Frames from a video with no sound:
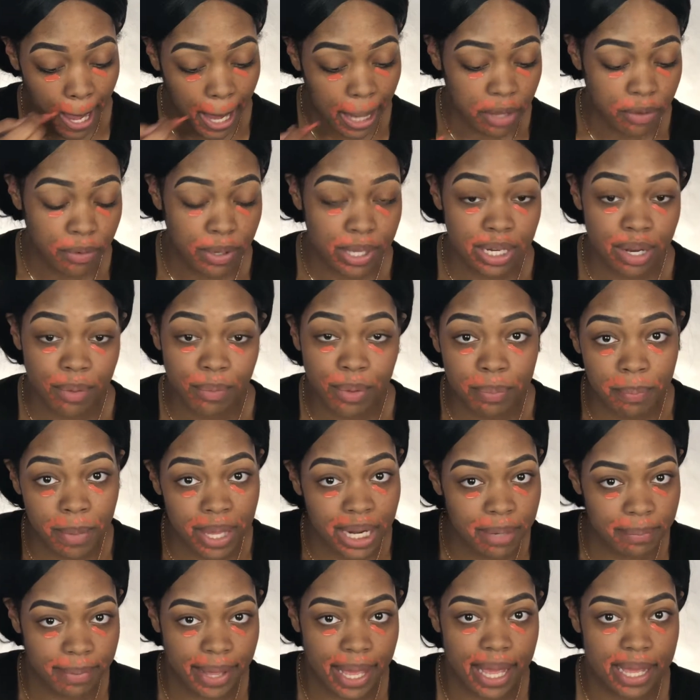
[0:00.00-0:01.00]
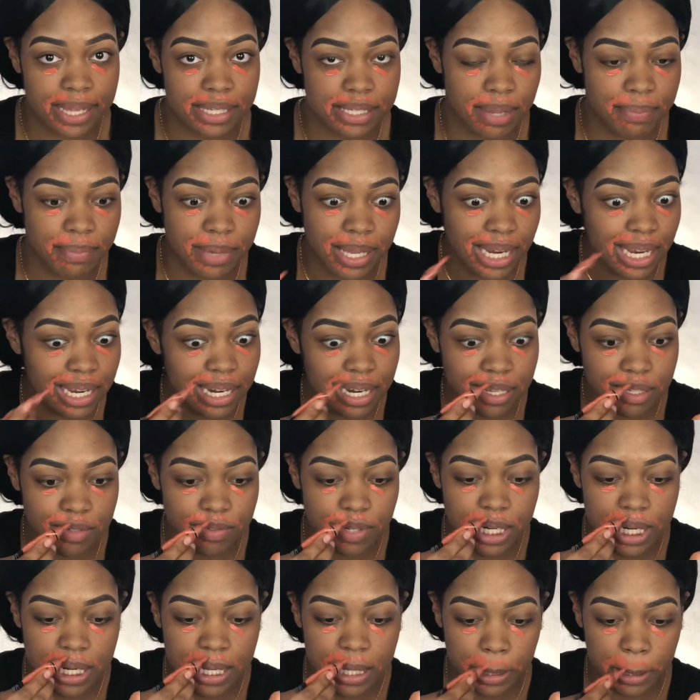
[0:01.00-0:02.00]
you end up with money bags. I mean, it is
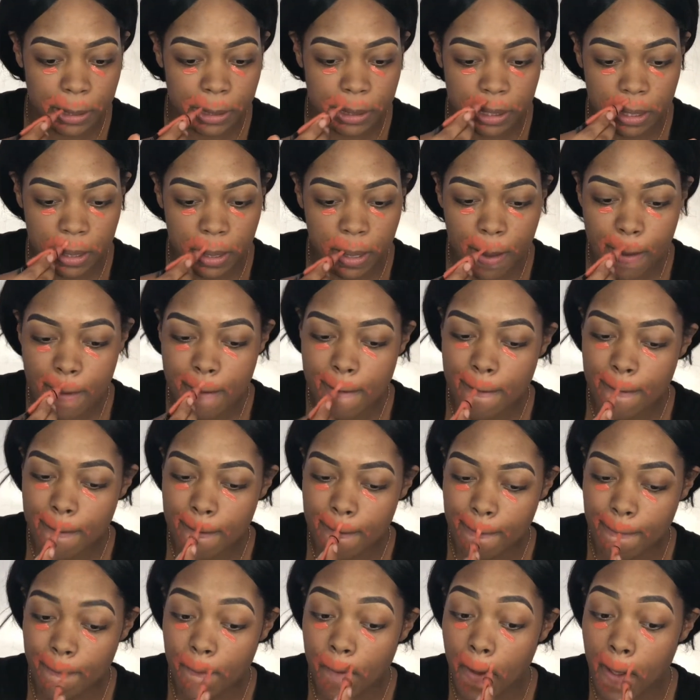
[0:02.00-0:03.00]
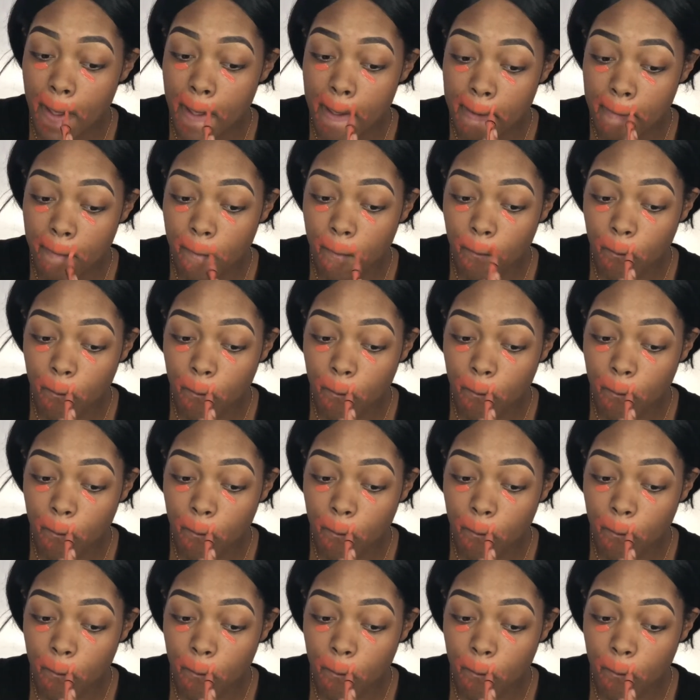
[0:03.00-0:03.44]
what it is. Okay.